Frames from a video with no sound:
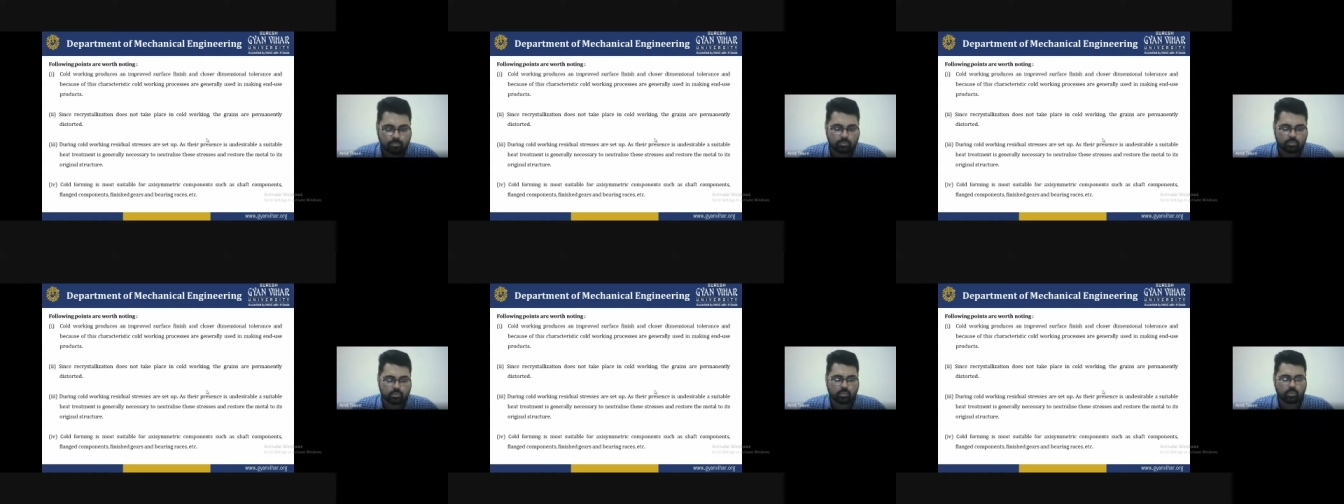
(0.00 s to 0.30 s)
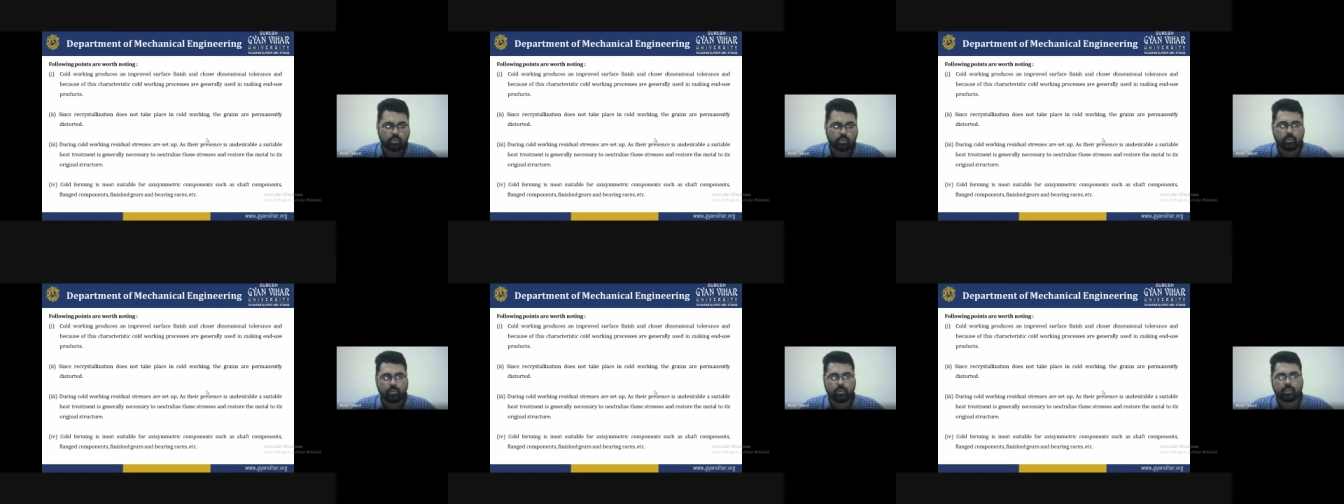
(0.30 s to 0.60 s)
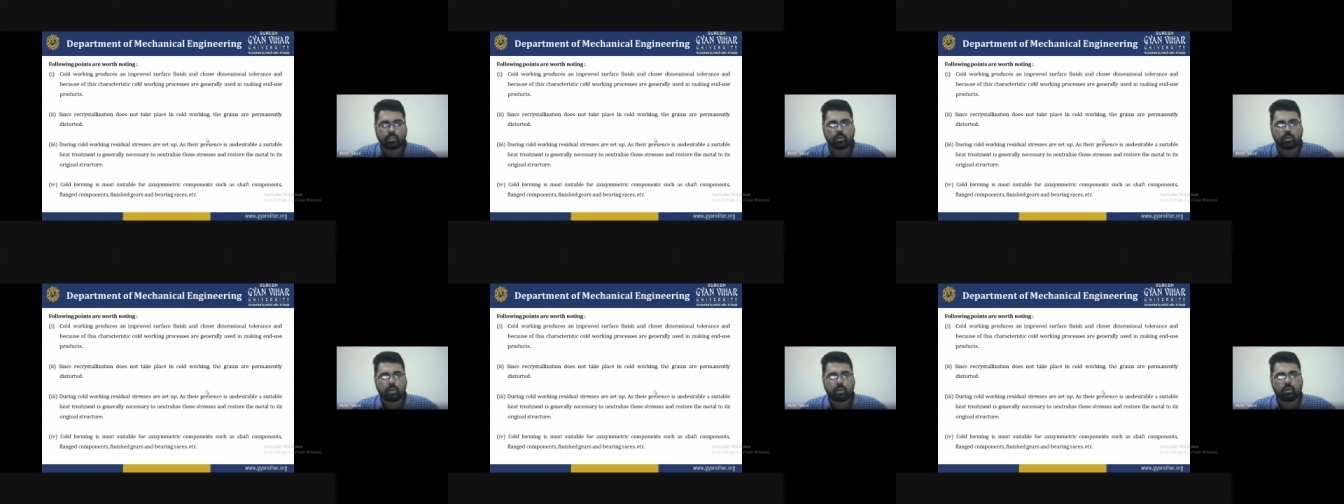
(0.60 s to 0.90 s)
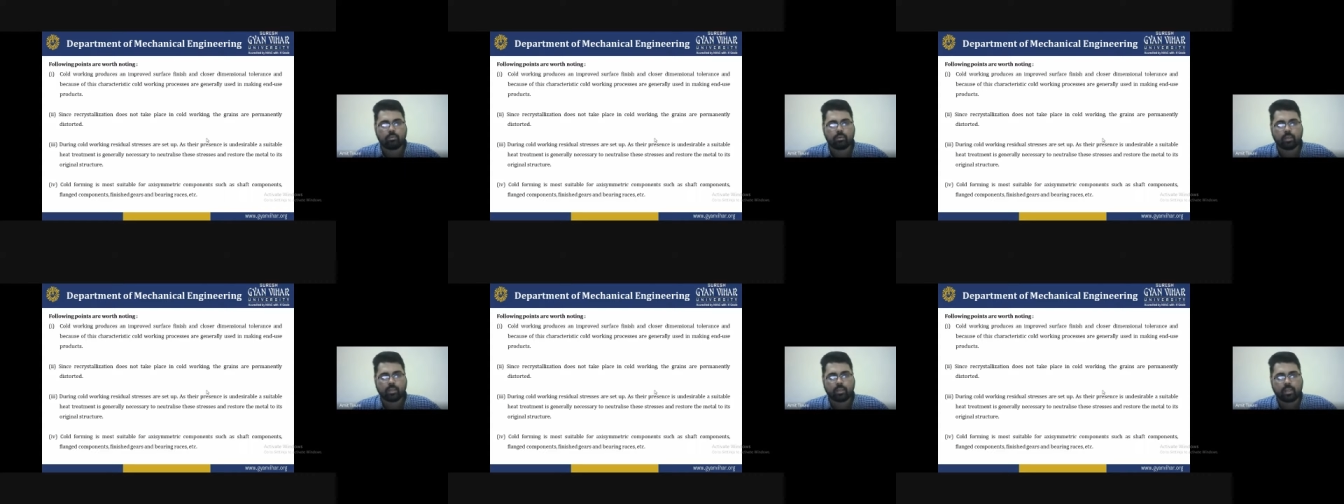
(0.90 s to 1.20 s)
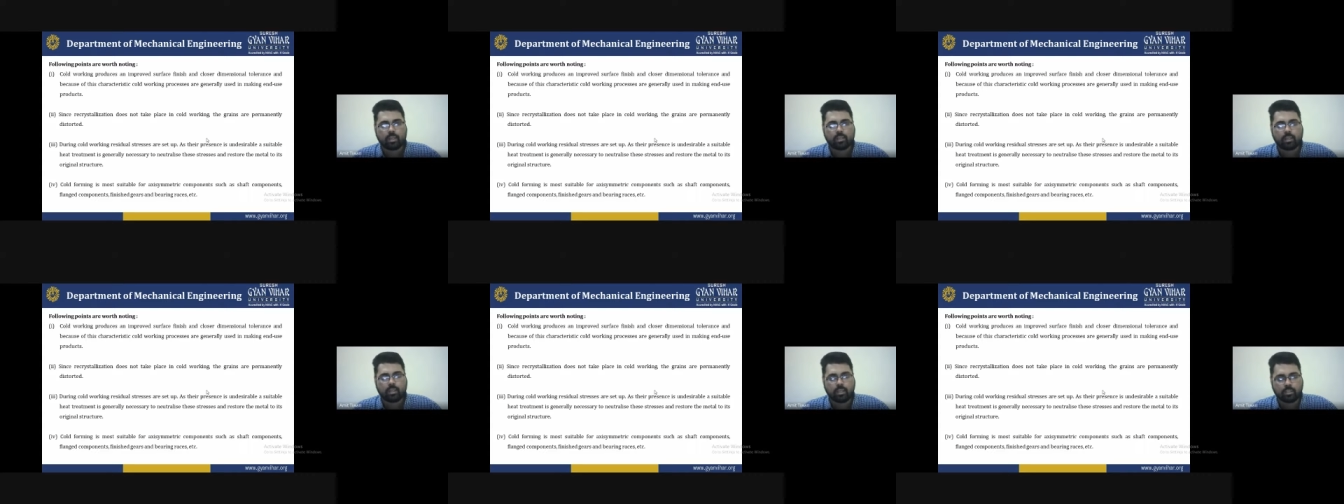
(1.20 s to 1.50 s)
So during the cold
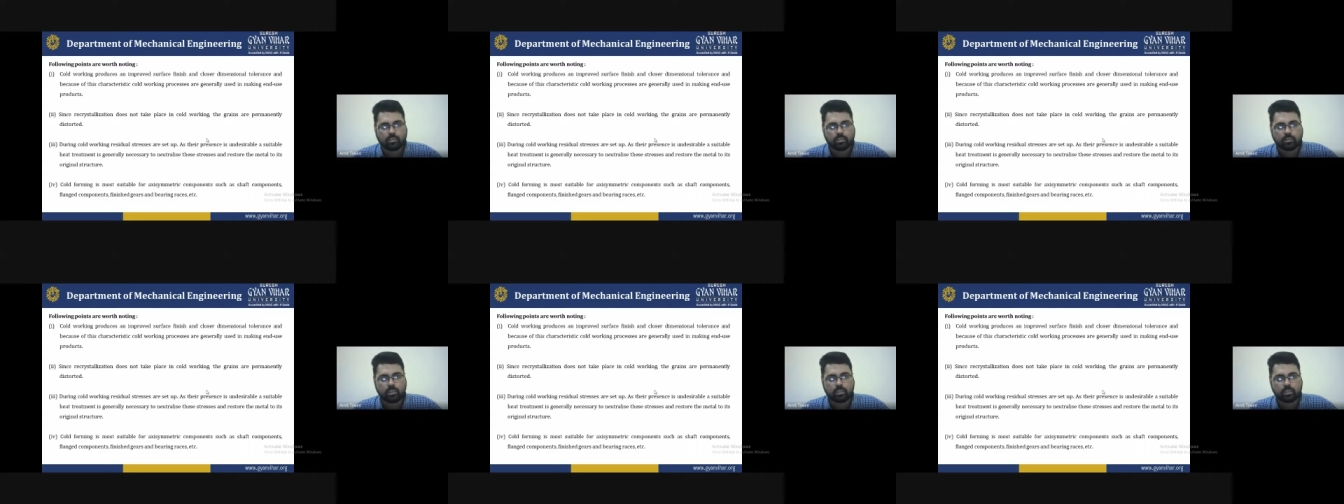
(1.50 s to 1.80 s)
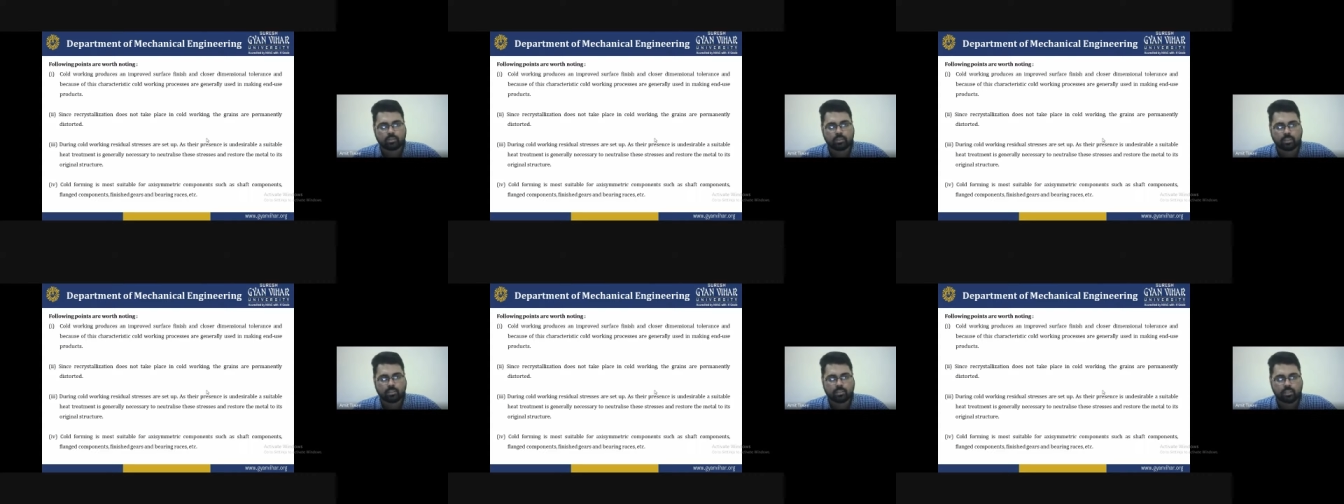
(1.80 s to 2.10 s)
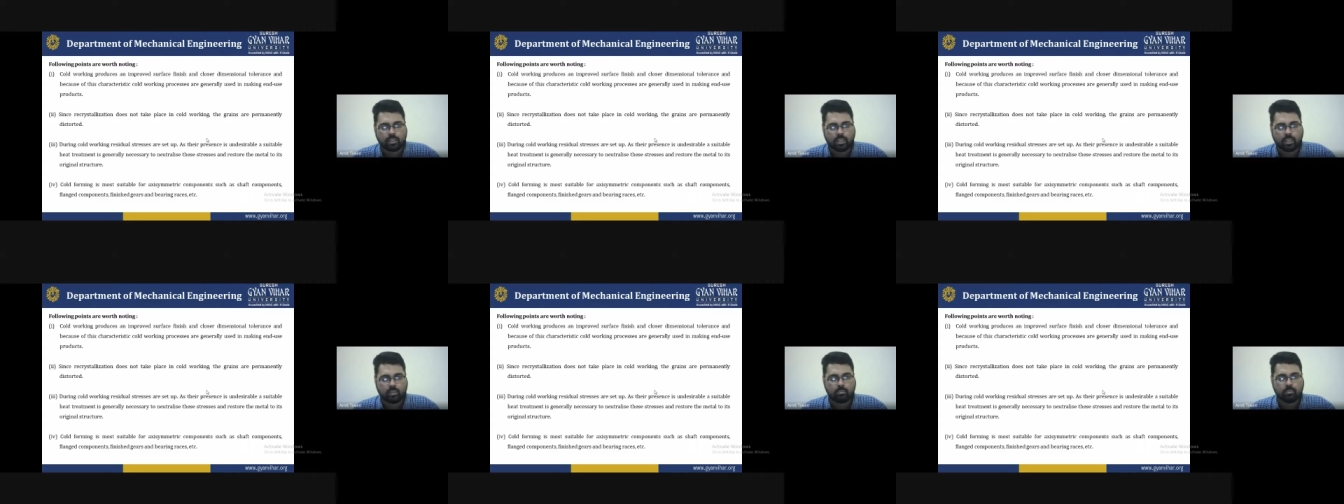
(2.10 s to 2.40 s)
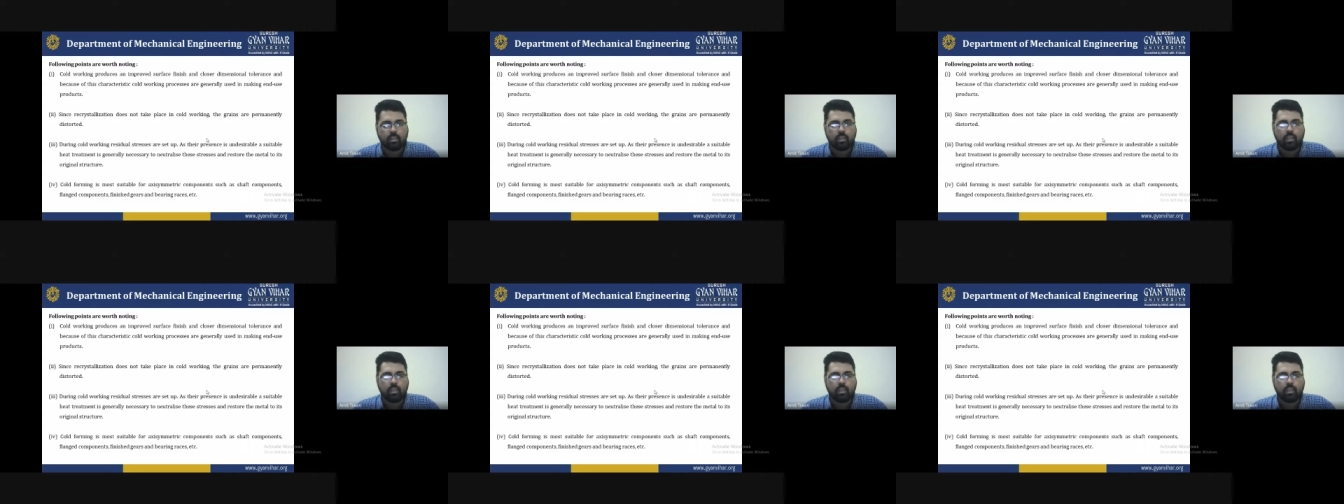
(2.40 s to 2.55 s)
working, the residual stress are set up,